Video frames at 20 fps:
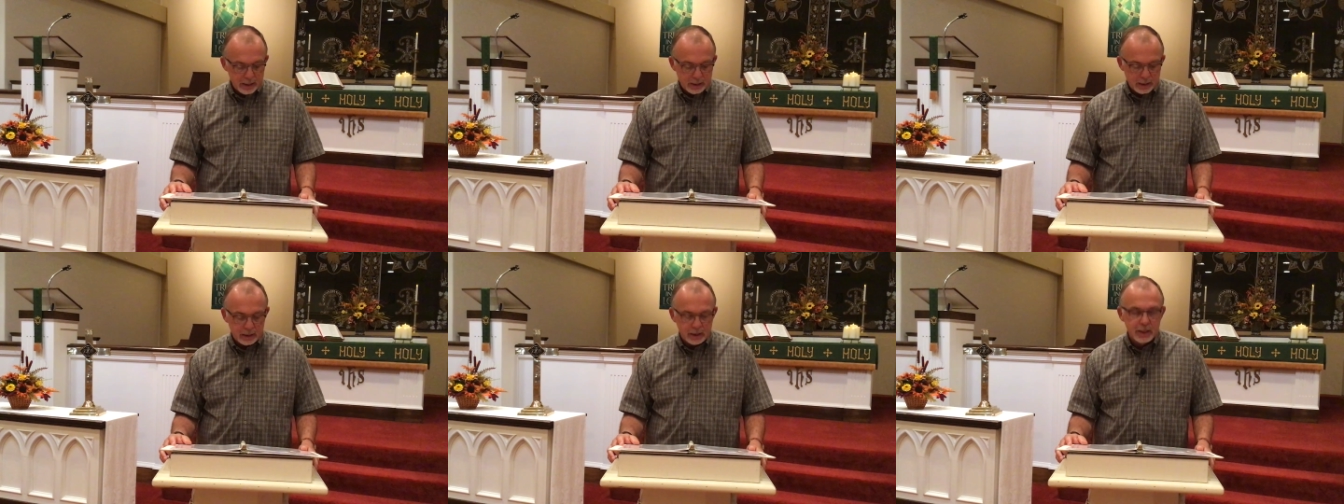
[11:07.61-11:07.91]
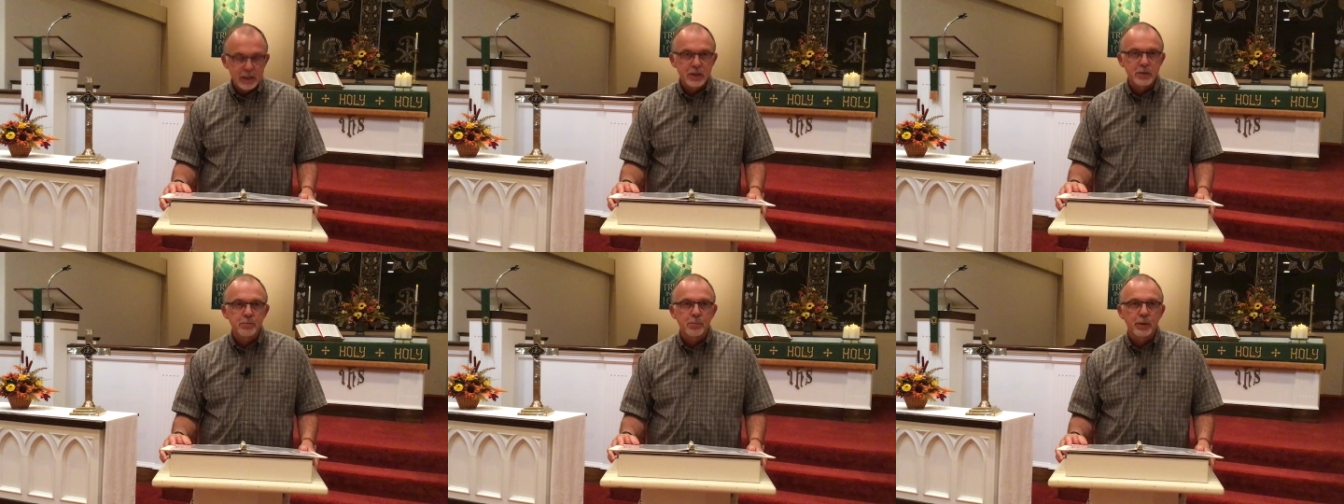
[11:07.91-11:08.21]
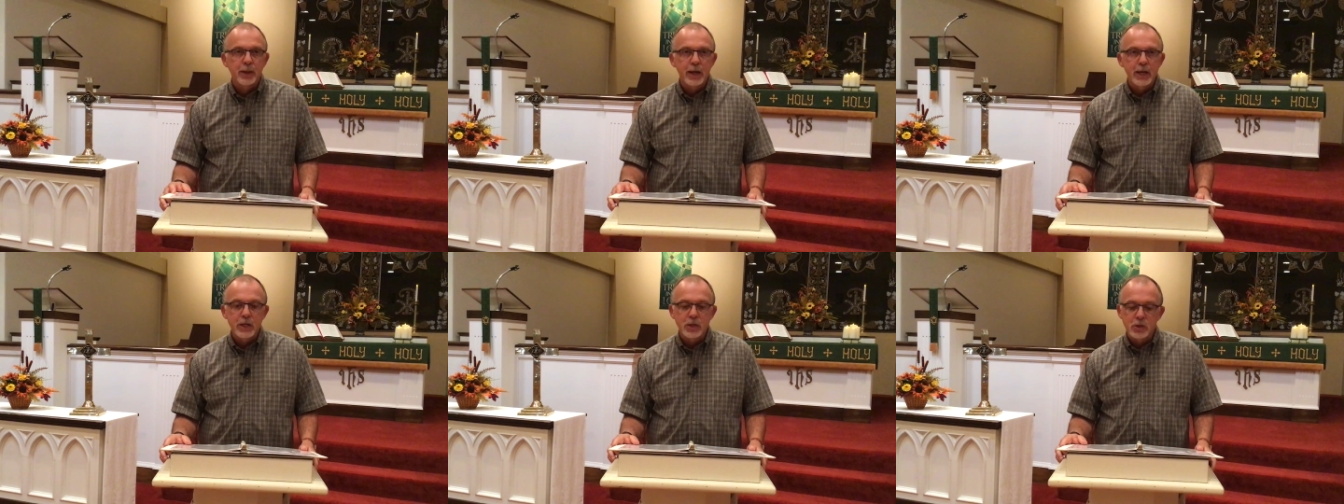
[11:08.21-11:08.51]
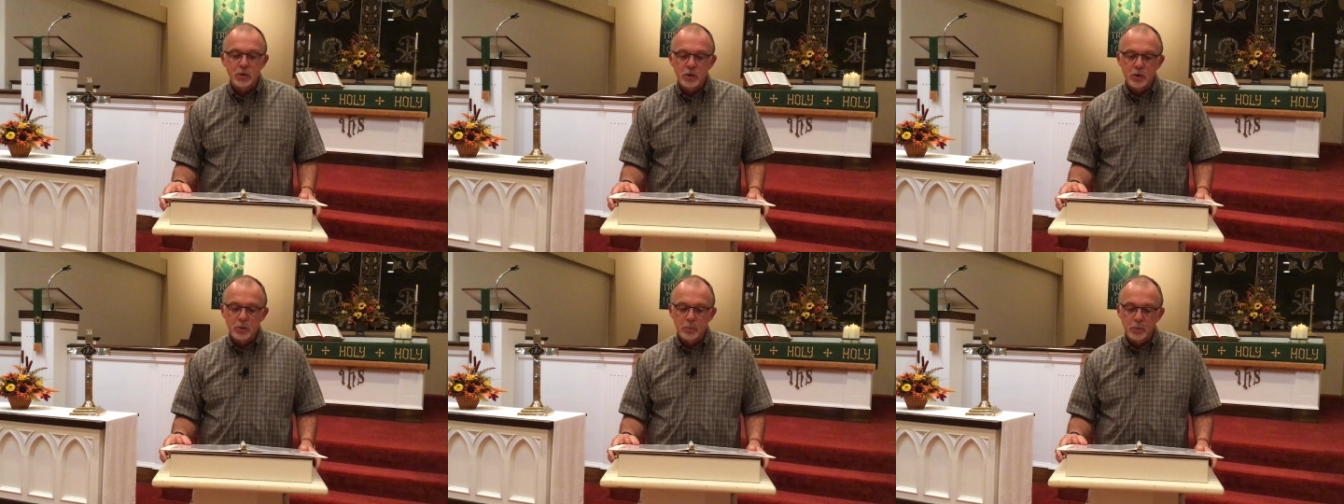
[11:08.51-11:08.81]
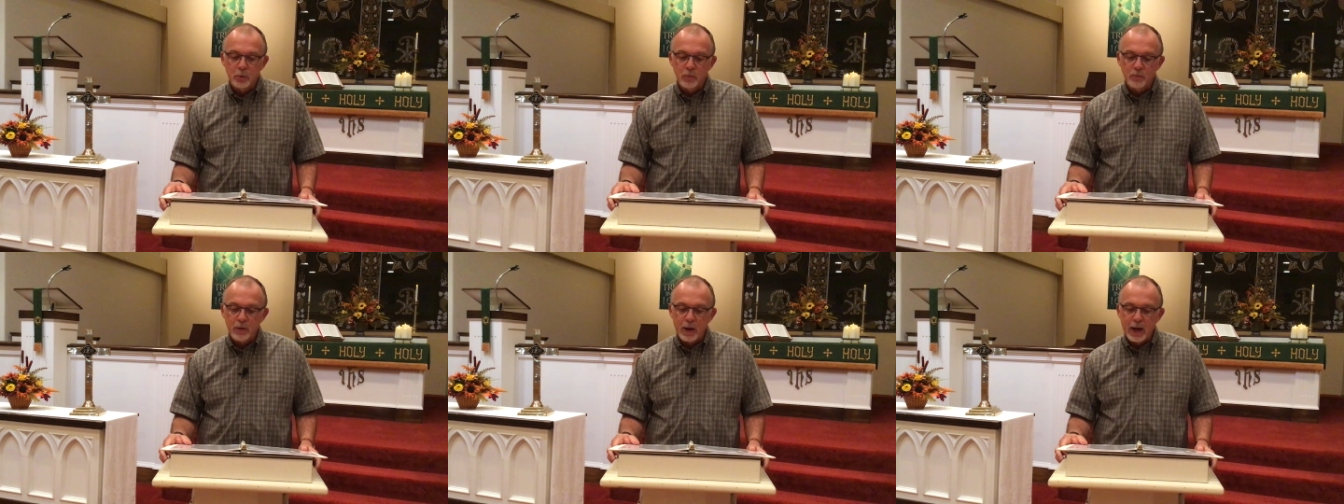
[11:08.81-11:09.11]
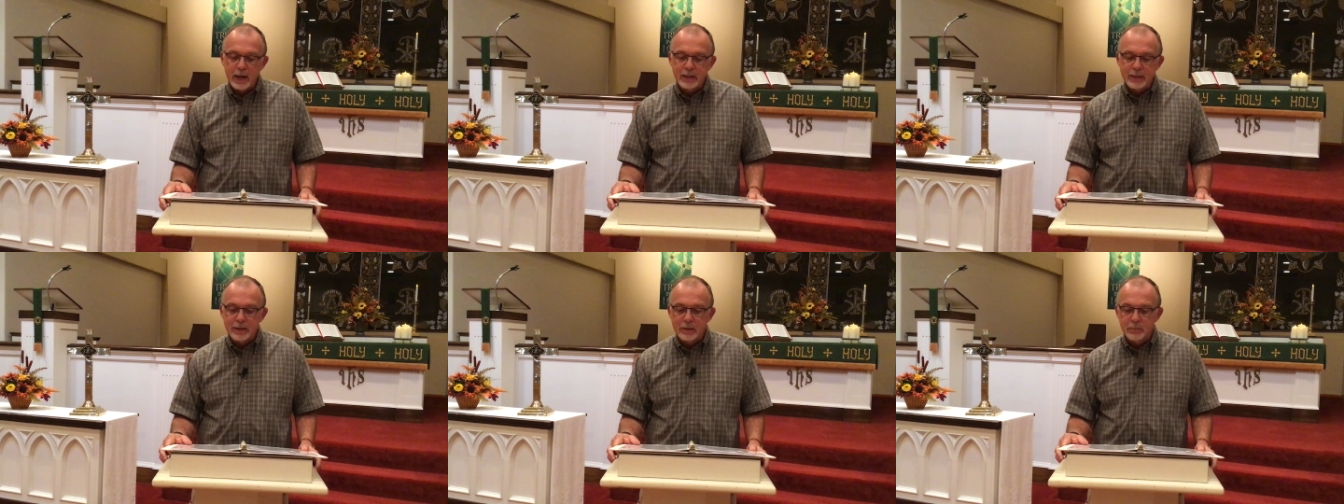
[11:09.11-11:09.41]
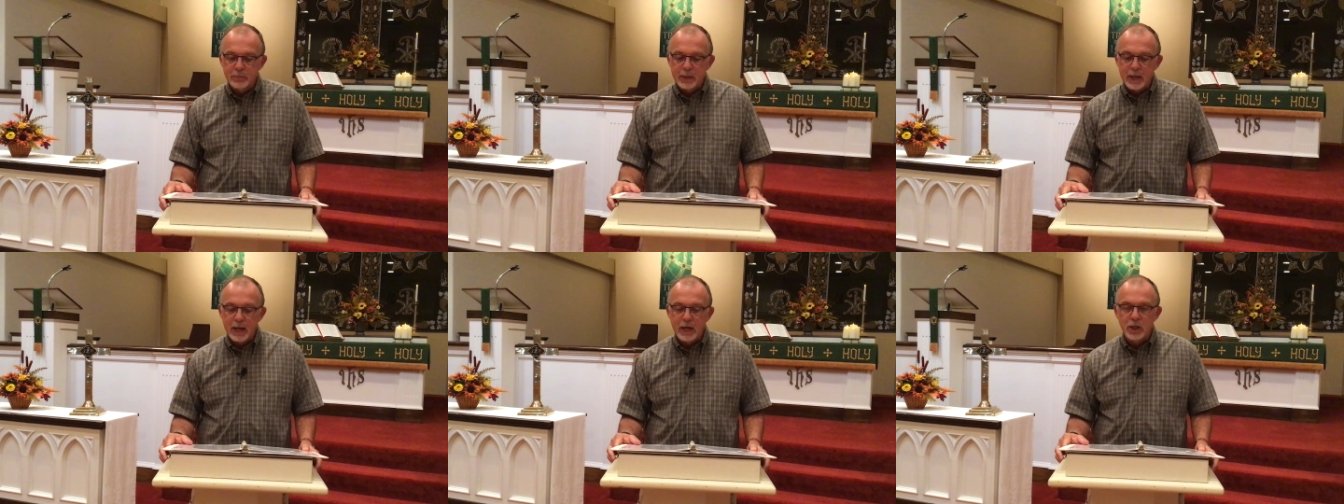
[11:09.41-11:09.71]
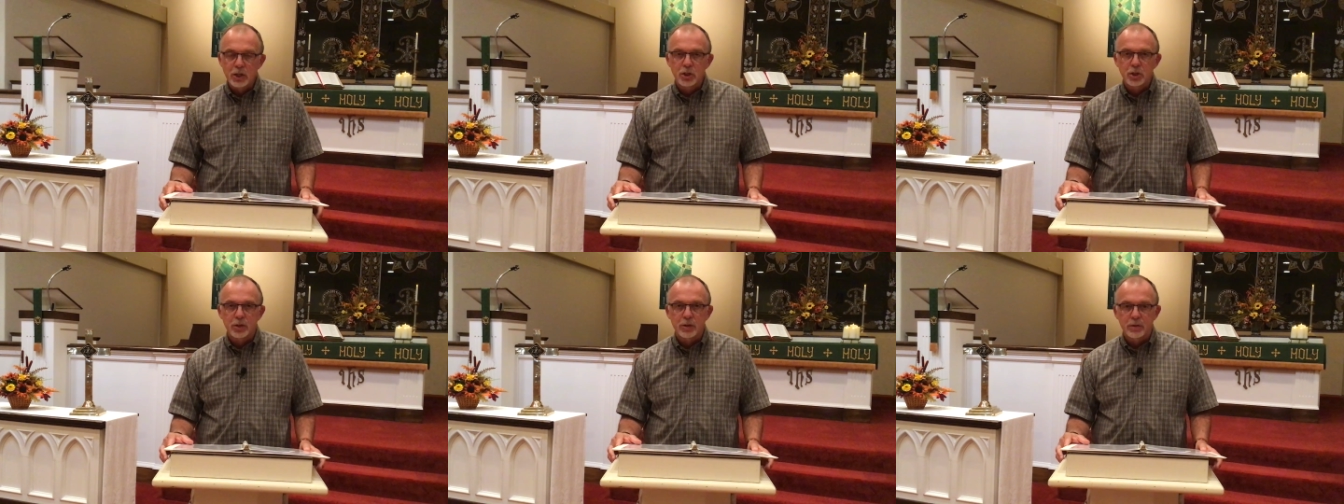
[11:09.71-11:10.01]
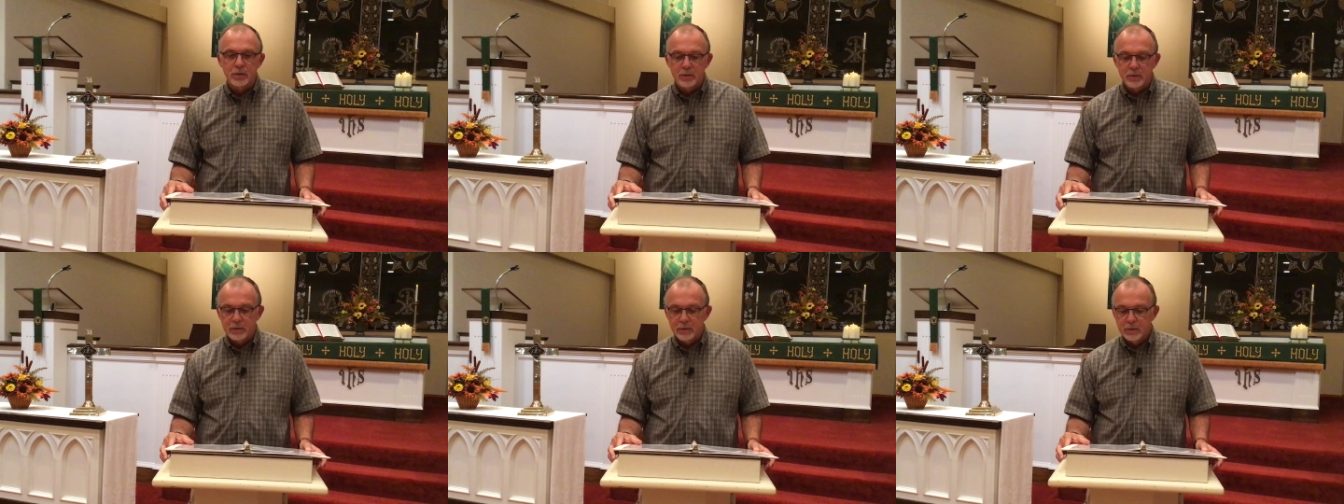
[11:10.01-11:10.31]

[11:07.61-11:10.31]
that this place could provide temptation